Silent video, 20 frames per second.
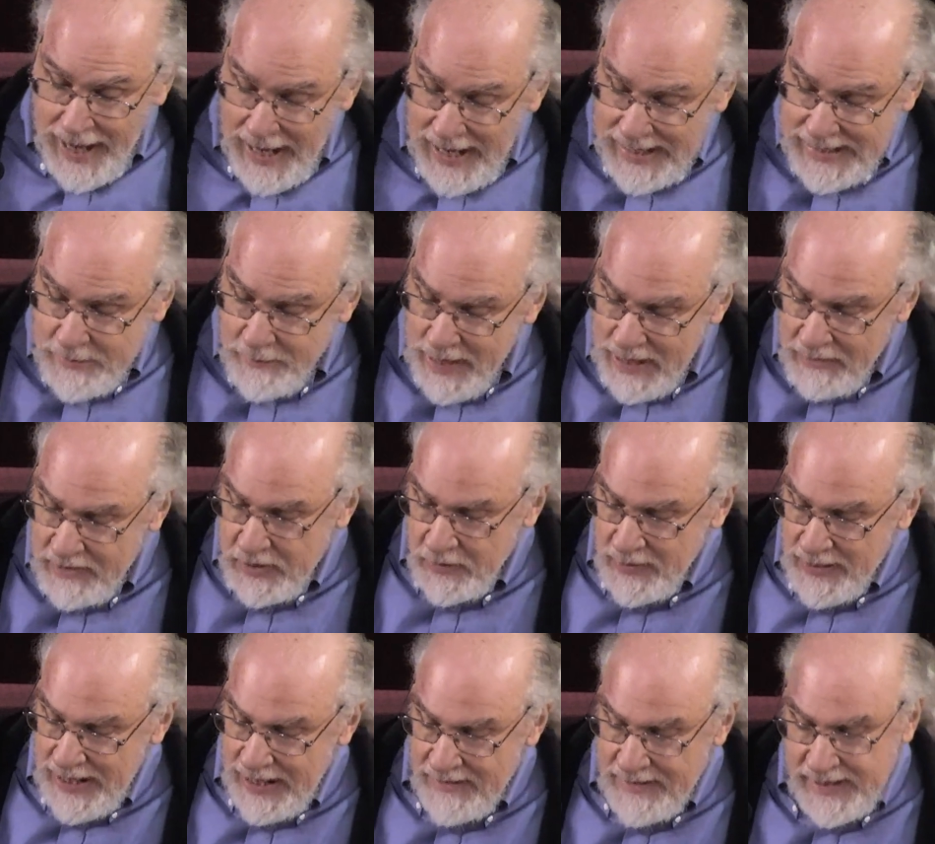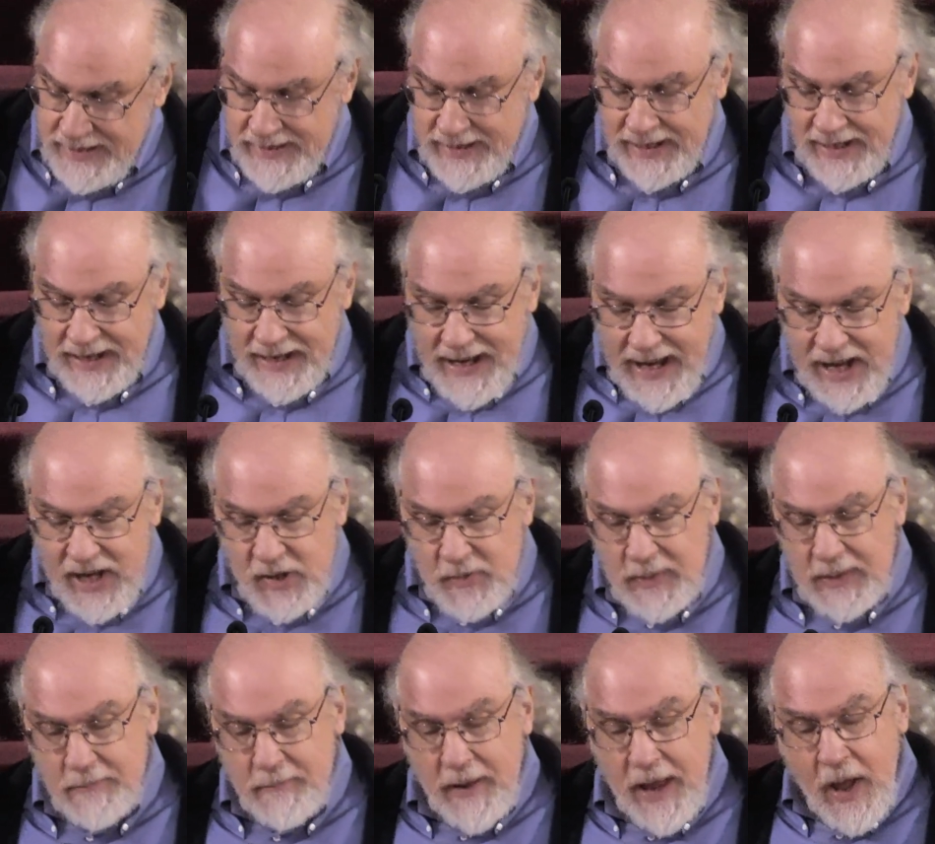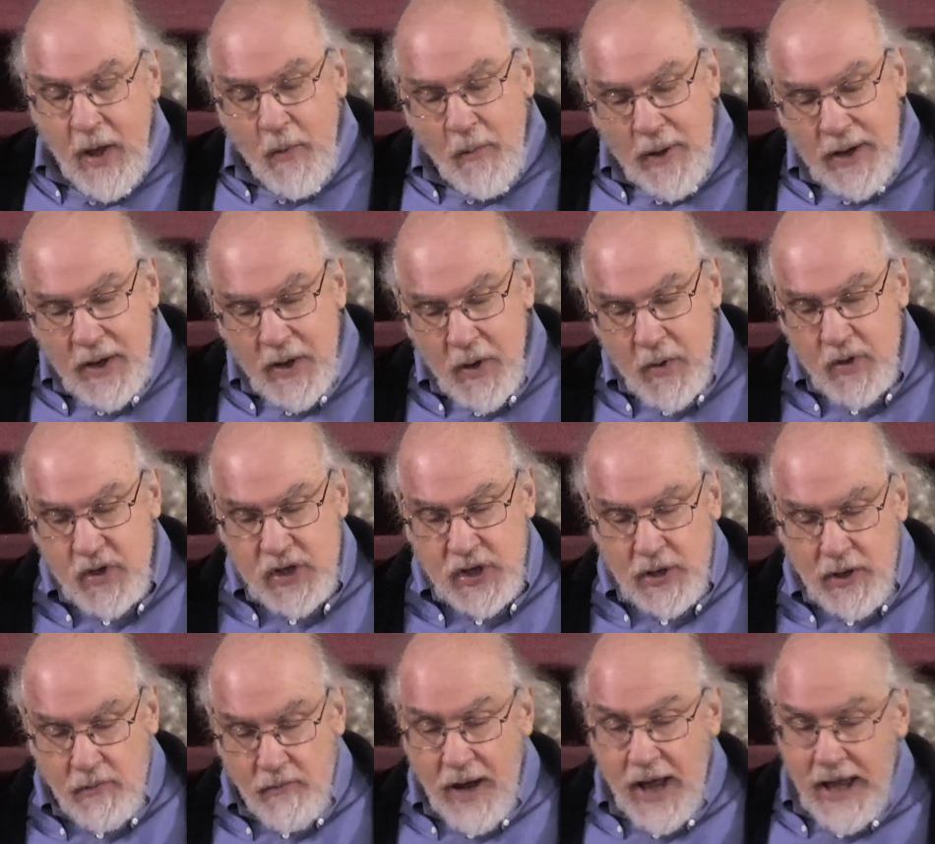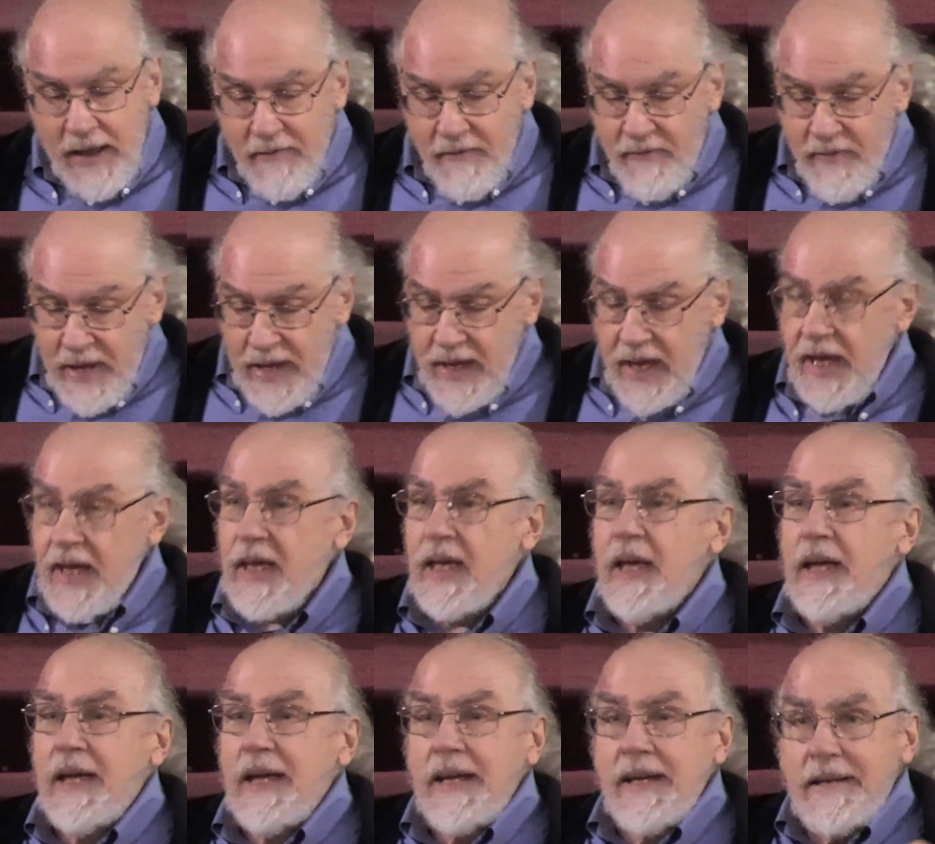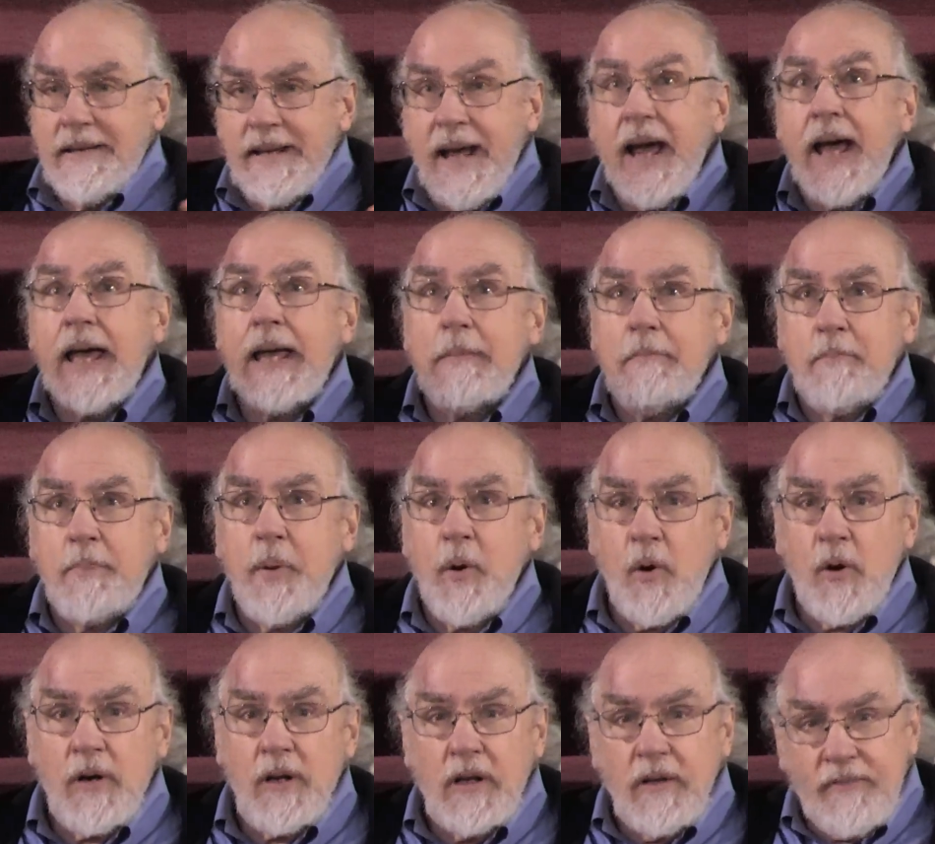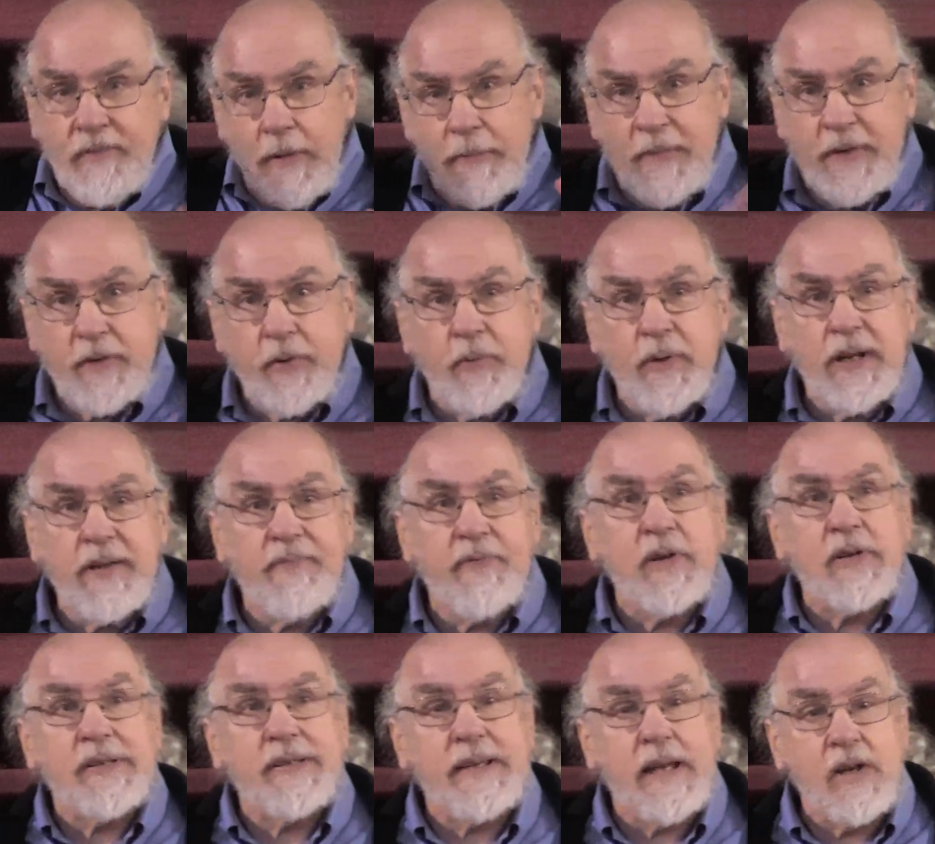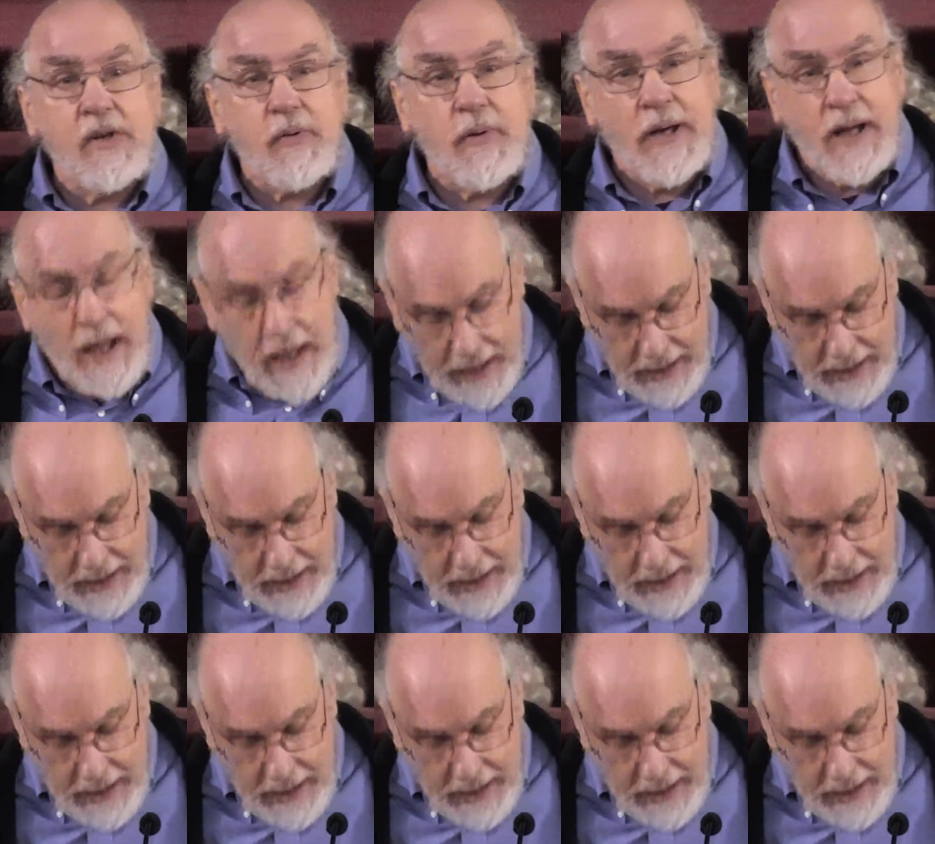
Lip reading: is about to announce his engagement when who should arrive via a time portal from the 21st century?